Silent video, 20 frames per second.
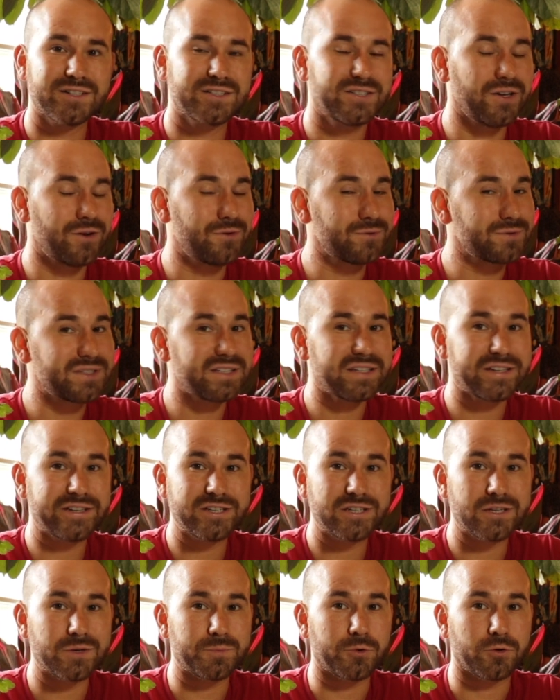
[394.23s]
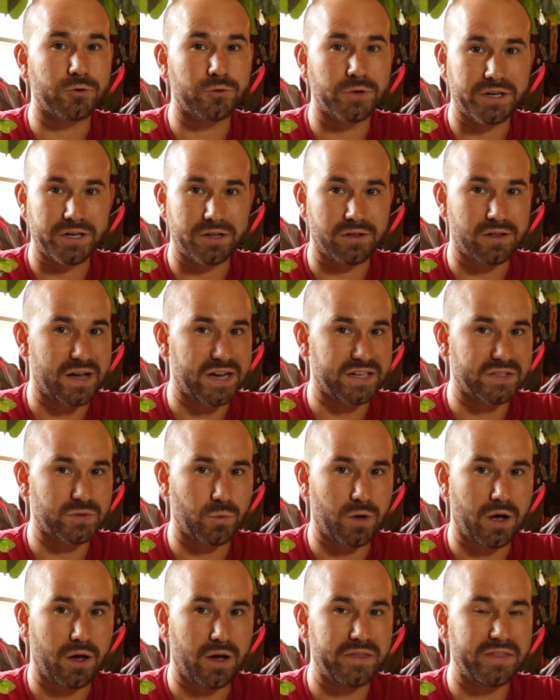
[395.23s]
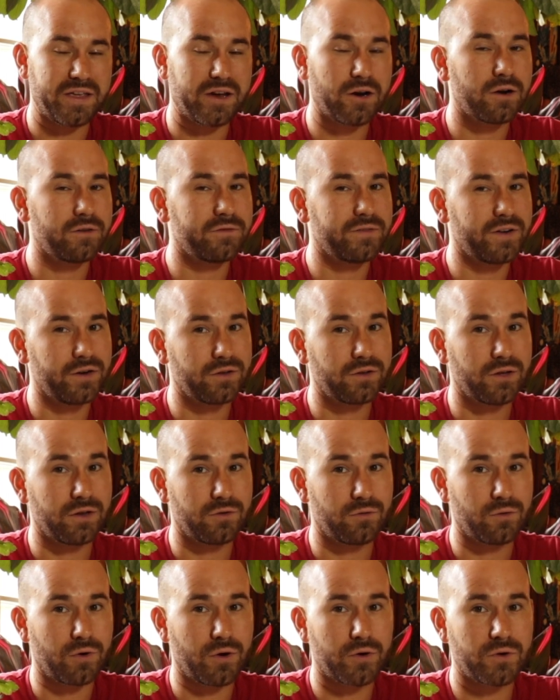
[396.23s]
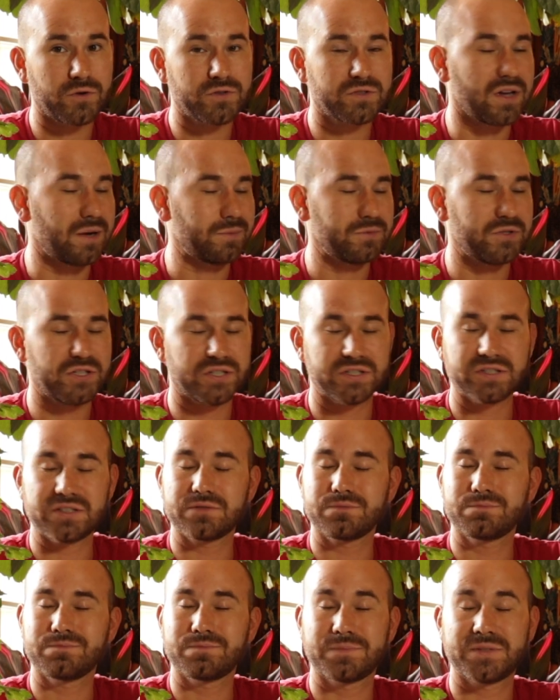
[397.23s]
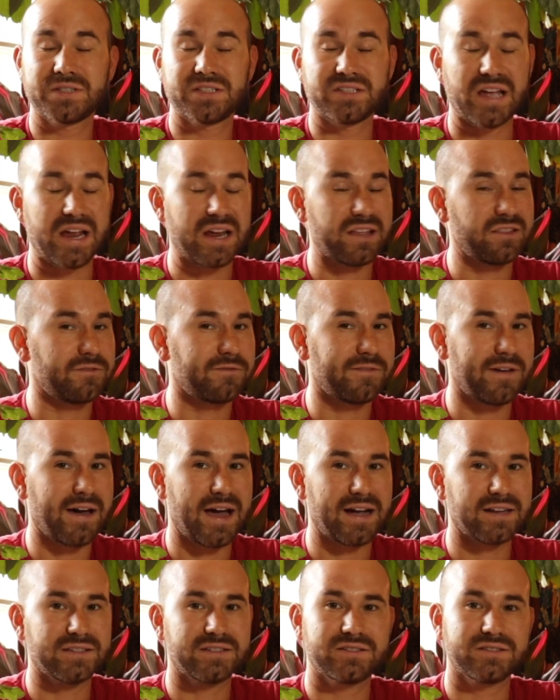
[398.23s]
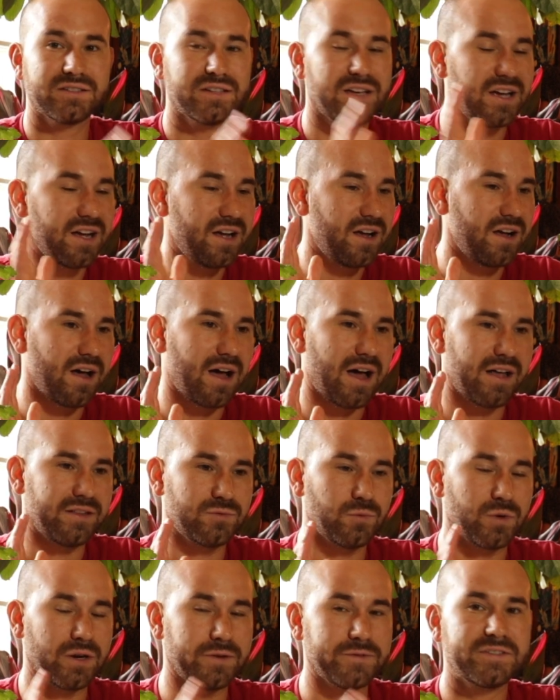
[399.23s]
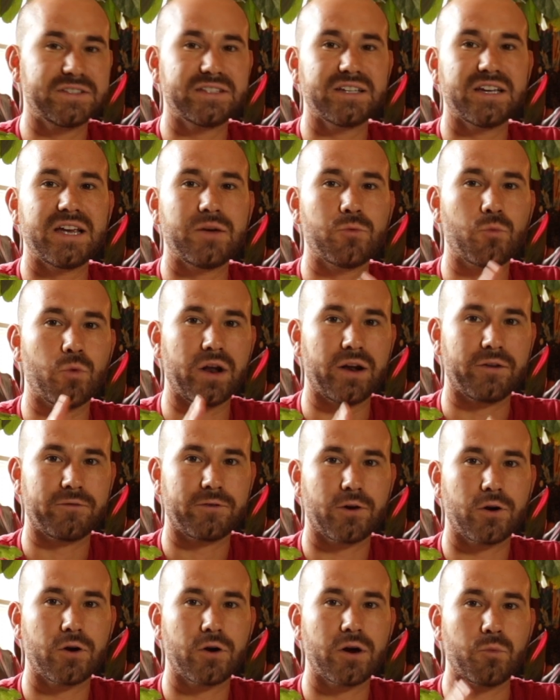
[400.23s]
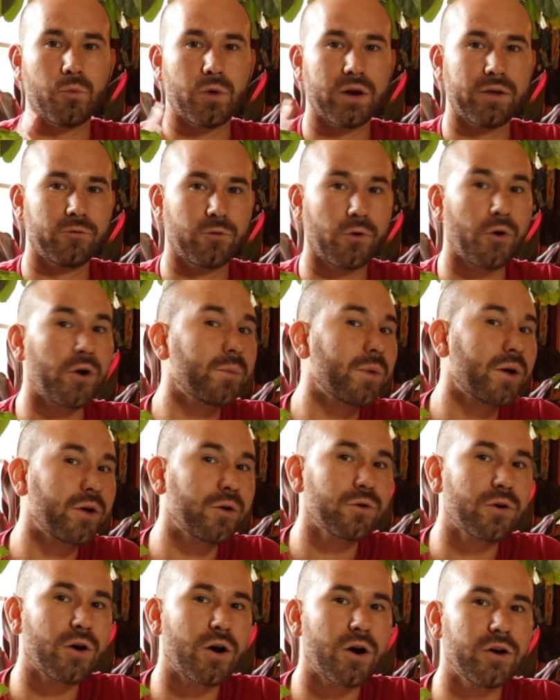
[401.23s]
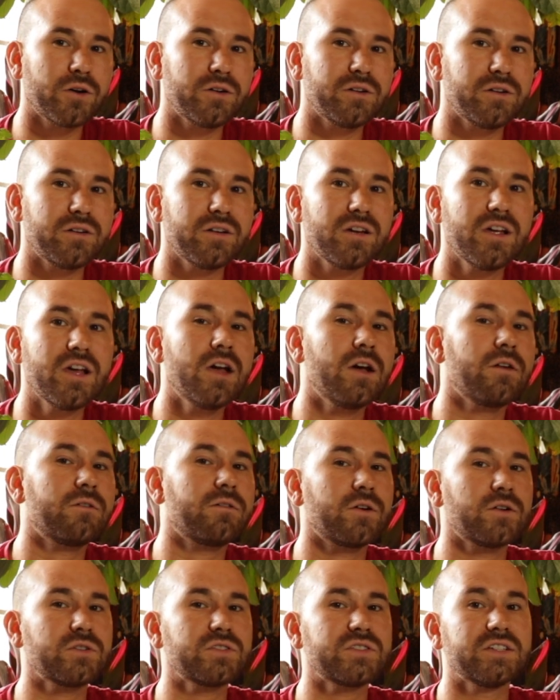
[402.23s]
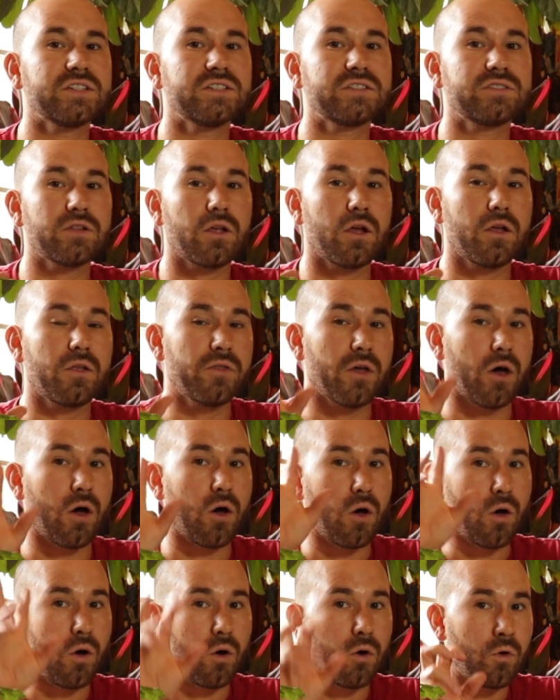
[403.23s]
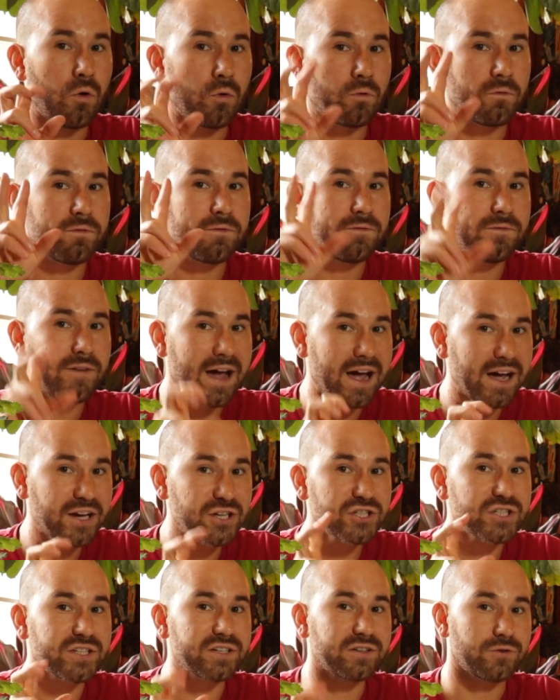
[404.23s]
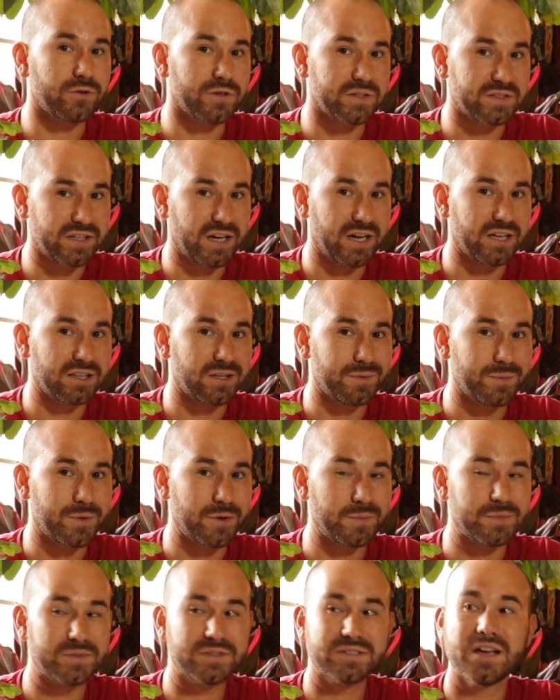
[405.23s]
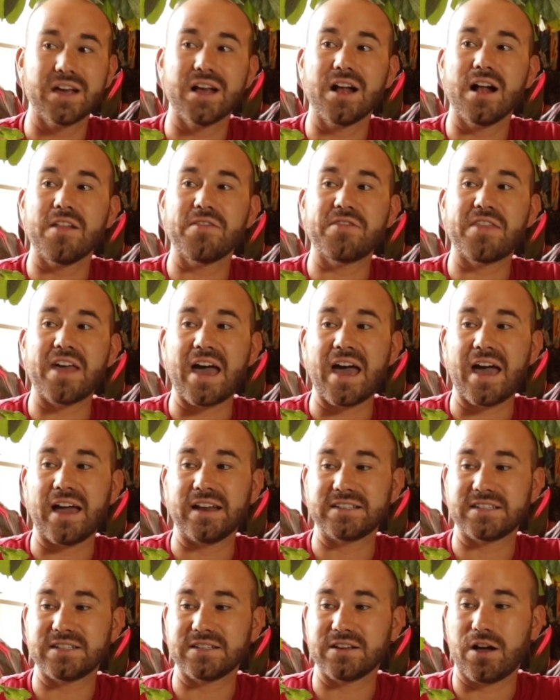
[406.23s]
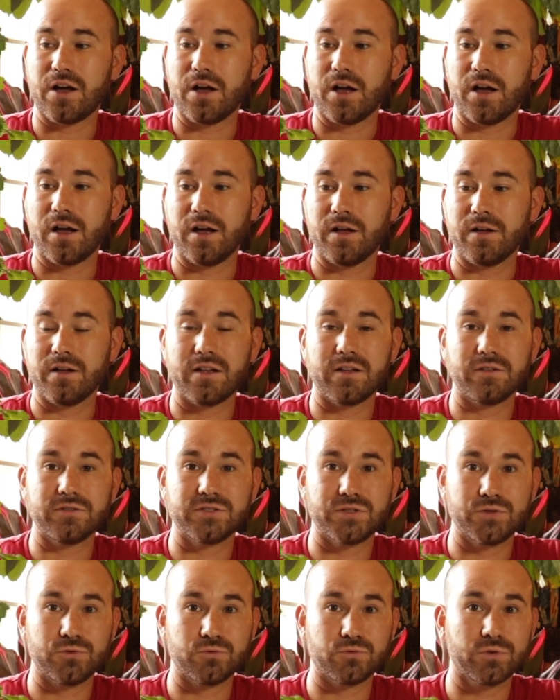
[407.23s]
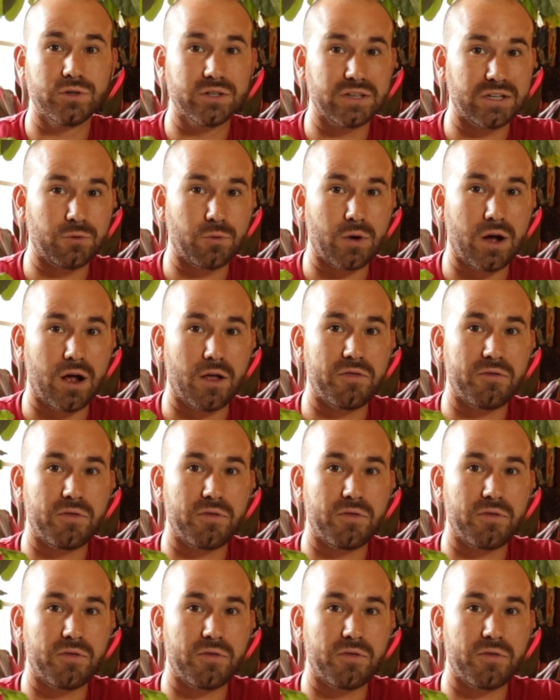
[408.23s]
don't tend to perennialize well, and they aren't very good growers. I'm just stating the facts. That's what I've seen, what I've heard, and what I've grown in my own garden versus the old-fashioned chrysanthemums that do really well.